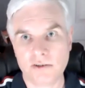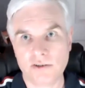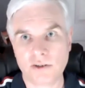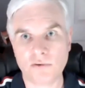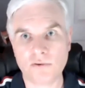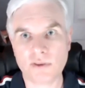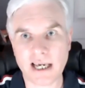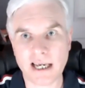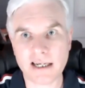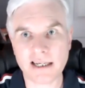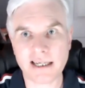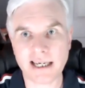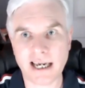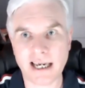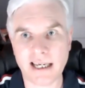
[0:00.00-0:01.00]
So then
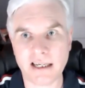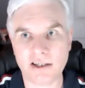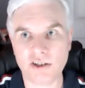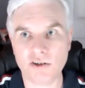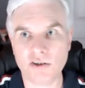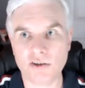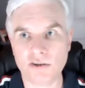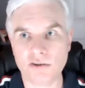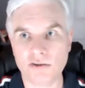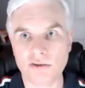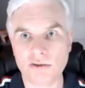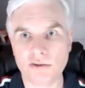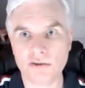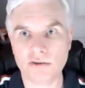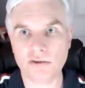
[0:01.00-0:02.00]
again,
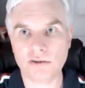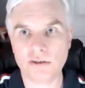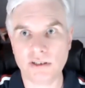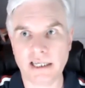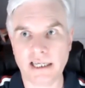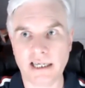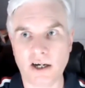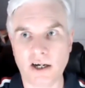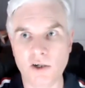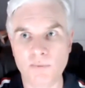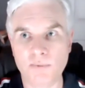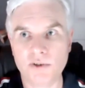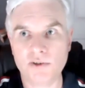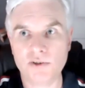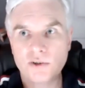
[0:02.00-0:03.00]
it
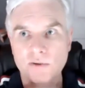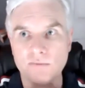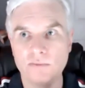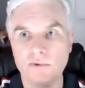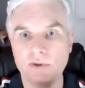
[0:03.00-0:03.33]
opens up